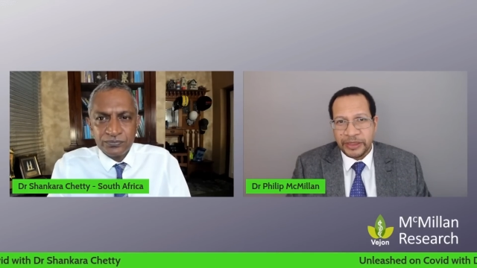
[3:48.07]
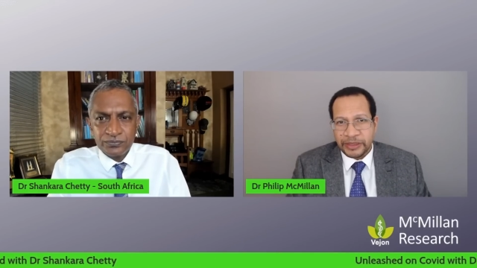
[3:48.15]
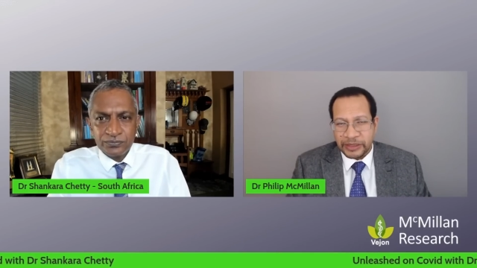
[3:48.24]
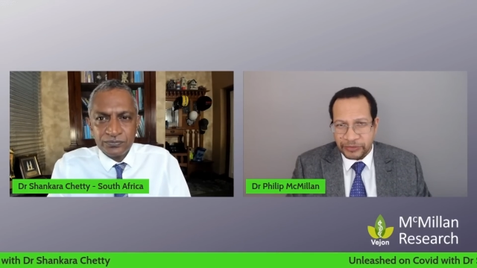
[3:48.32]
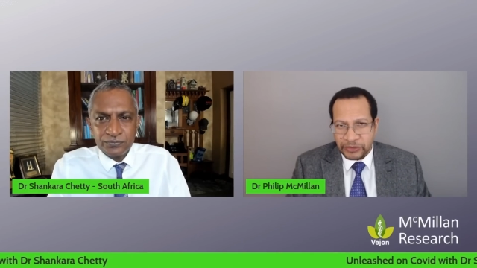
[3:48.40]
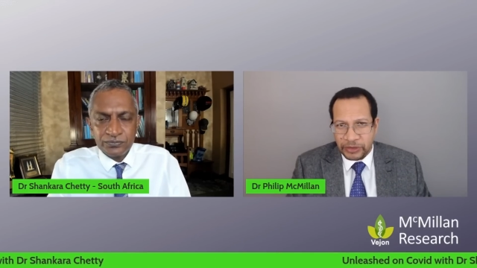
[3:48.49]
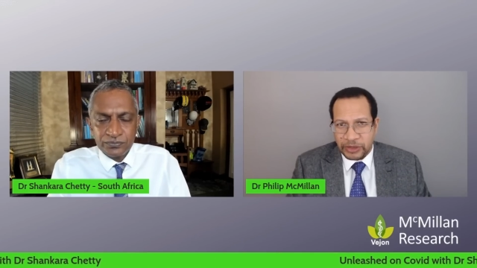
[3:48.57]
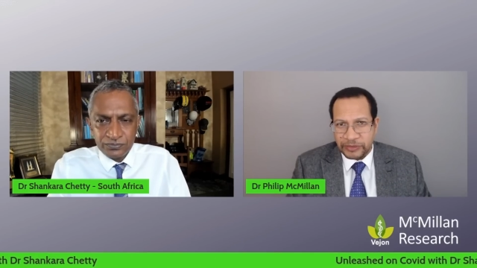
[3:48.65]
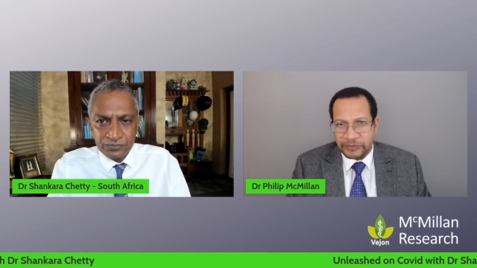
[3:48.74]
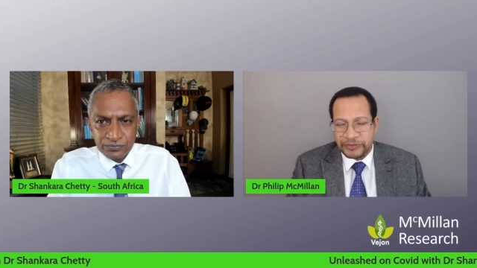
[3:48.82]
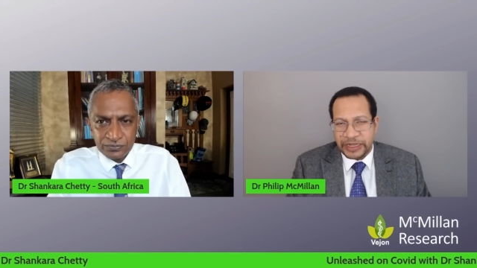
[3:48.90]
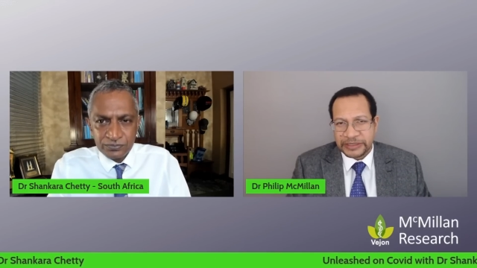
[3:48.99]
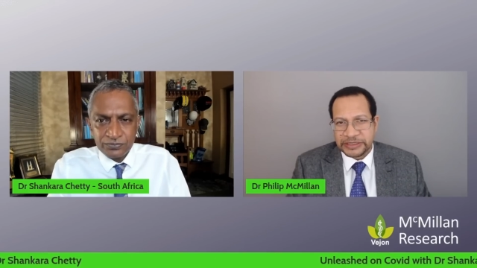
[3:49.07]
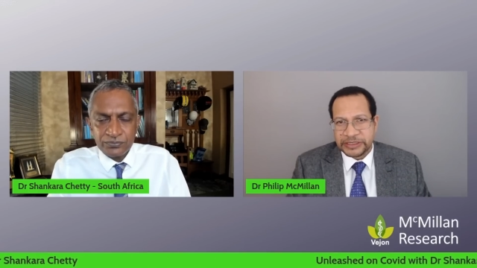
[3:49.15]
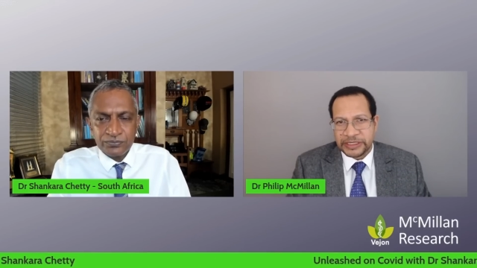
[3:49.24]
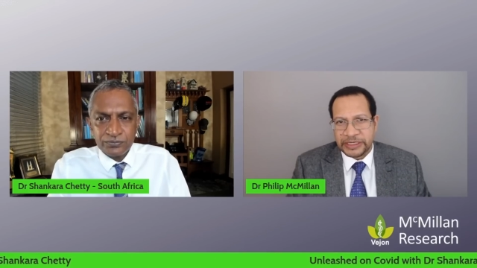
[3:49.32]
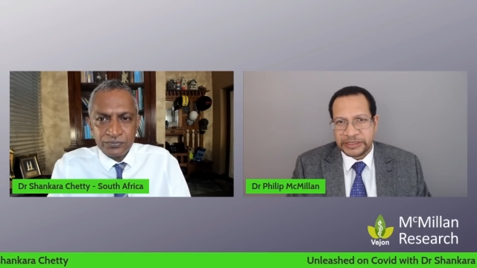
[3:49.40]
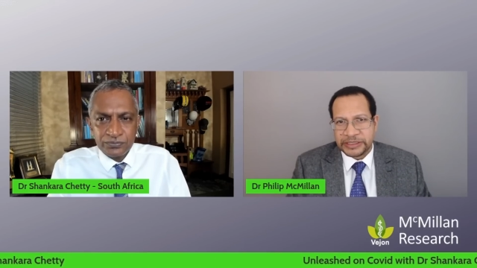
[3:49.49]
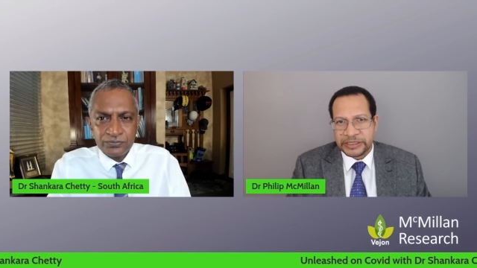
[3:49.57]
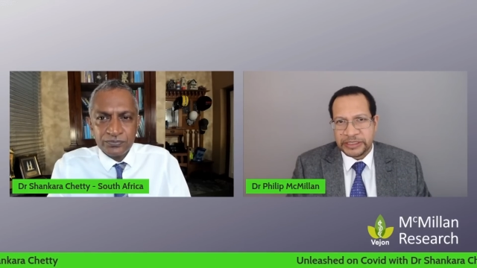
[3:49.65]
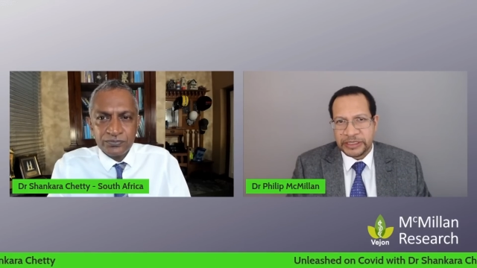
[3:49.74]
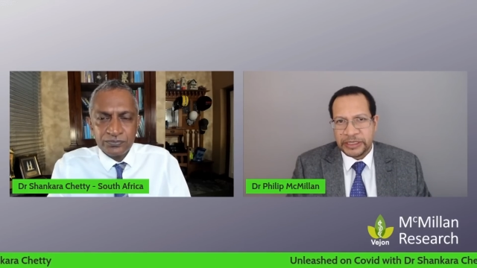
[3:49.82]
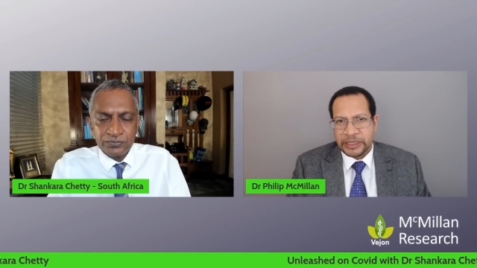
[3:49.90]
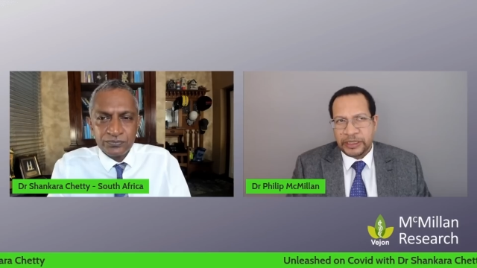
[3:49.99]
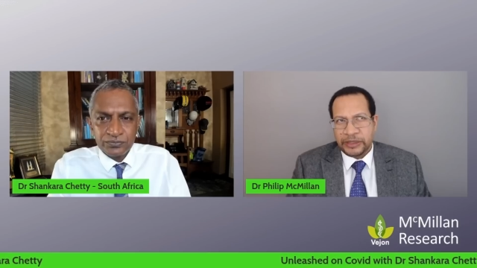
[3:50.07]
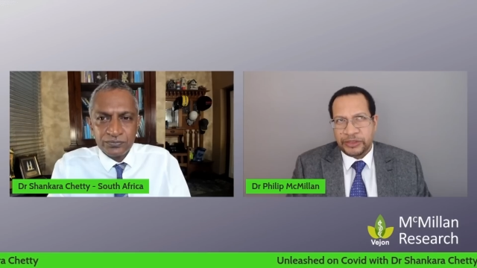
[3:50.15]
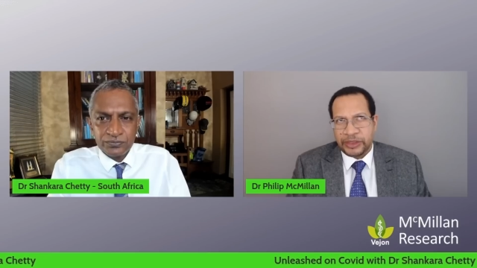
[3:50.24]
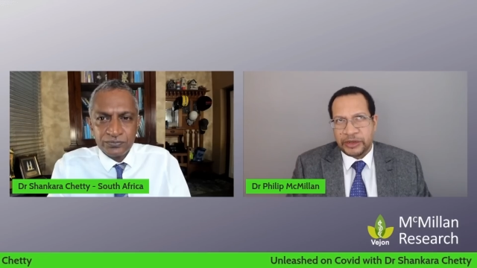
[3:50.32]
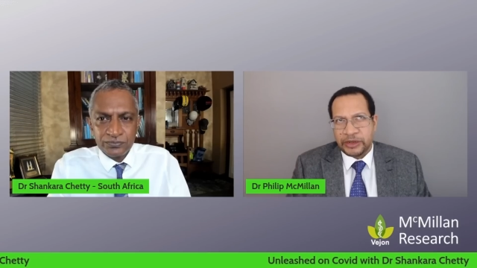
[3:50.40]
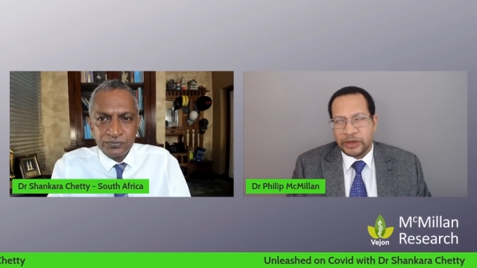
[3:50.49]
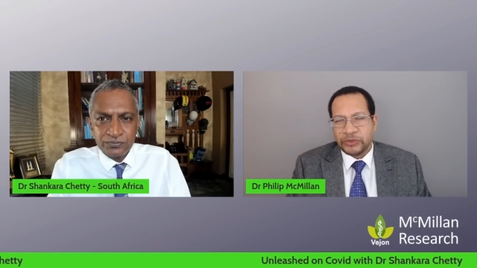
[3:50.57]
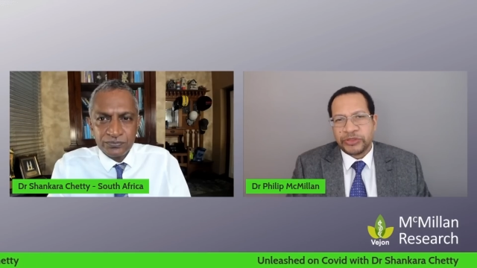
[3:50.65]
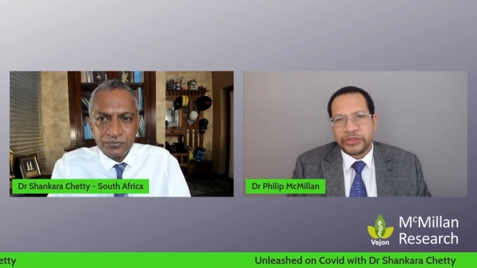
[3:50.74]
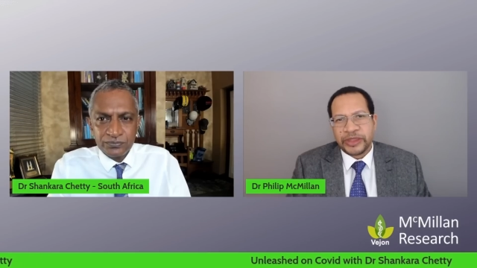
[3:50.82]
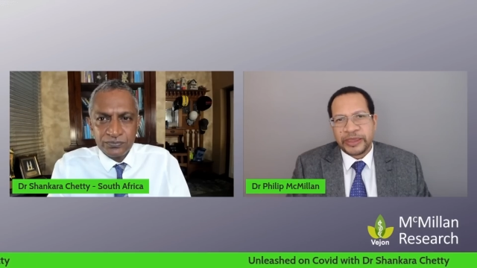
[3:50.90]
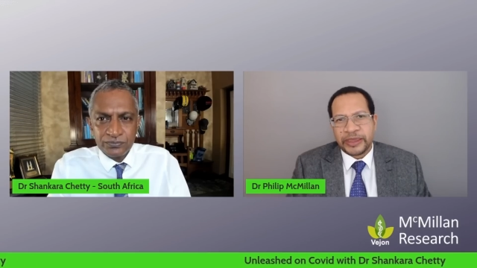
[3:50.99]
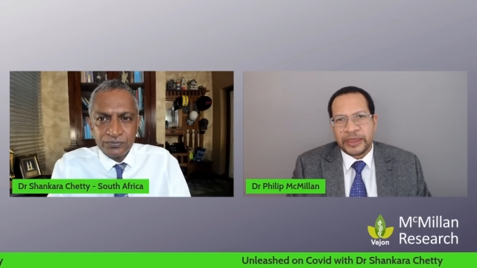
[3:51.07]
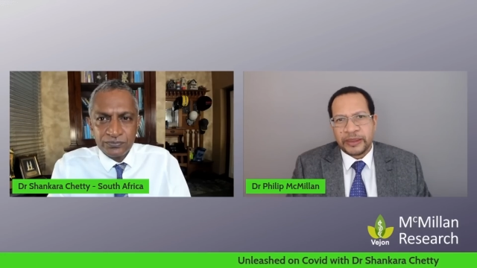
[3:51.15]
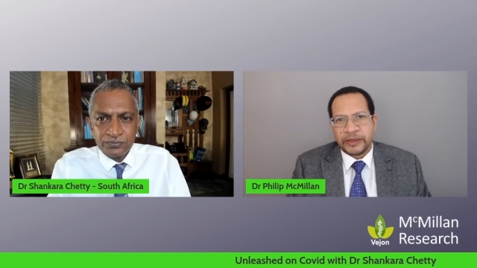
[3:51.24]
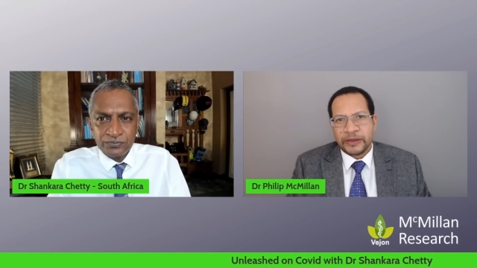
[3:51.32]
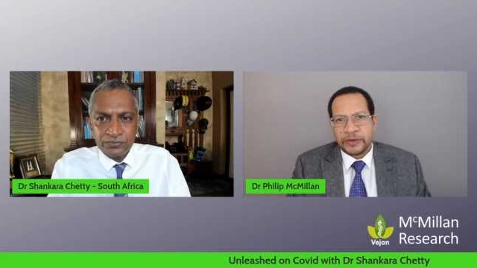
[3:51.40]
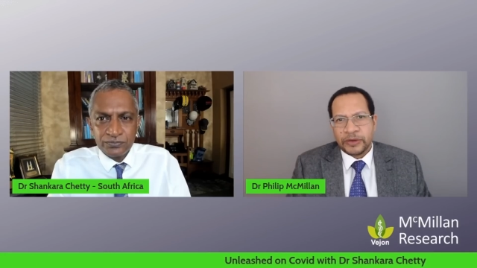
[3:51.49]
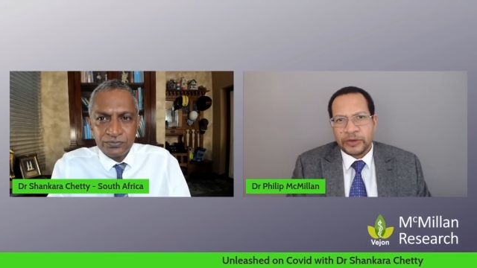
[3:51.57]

Speaker 1: they've gotten vaccinated, they're now thinking,